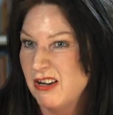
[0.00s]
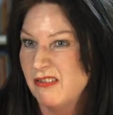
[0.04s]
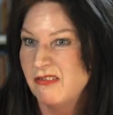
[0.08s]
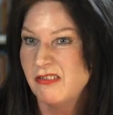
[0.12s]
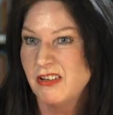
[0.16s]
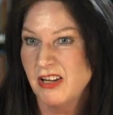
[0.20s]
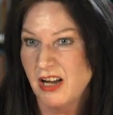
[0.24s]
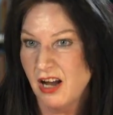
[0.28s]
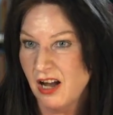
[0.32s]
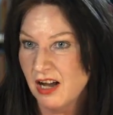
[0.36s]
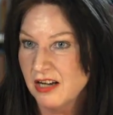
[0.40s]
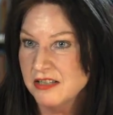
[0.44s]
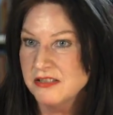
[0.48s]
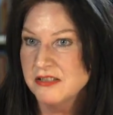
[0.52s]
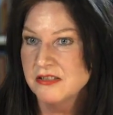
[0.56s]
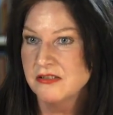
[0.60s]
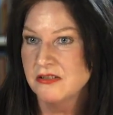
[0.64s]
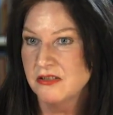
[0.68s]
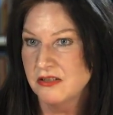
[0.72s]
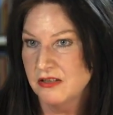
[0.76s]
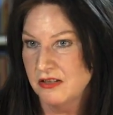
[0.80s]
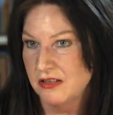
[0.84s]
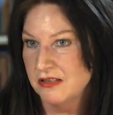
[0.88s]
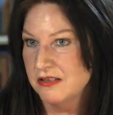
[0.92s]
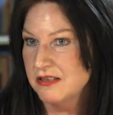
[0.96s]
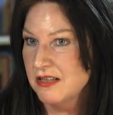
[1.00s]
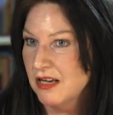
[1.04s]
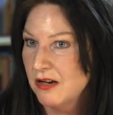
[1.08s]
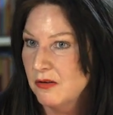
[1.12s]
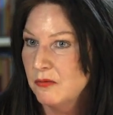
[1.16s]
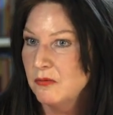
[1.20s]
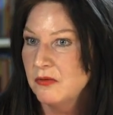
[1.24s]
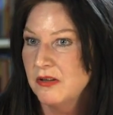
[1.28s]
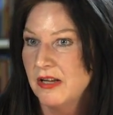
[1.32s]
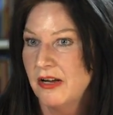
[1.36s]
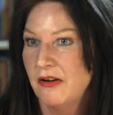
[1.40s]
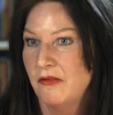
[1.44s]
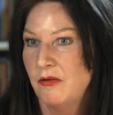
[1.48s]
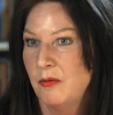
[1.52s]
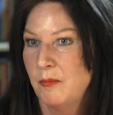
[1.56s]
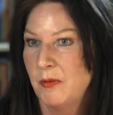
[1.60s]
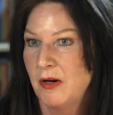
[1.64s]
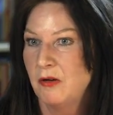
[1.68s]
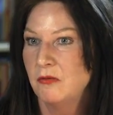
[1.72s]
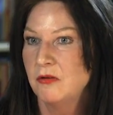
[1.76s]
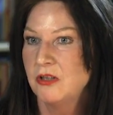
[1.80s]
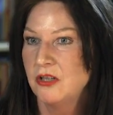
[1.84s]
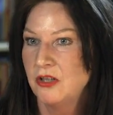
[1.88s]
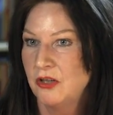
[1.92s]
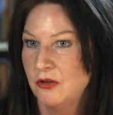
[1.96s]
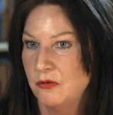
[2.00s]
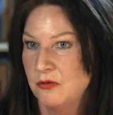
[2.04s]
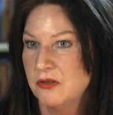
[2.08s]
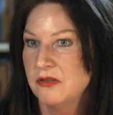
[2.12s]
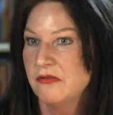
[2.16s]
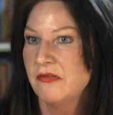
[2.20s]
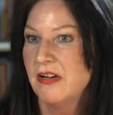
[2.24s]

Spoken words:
of guidance that's out there about the use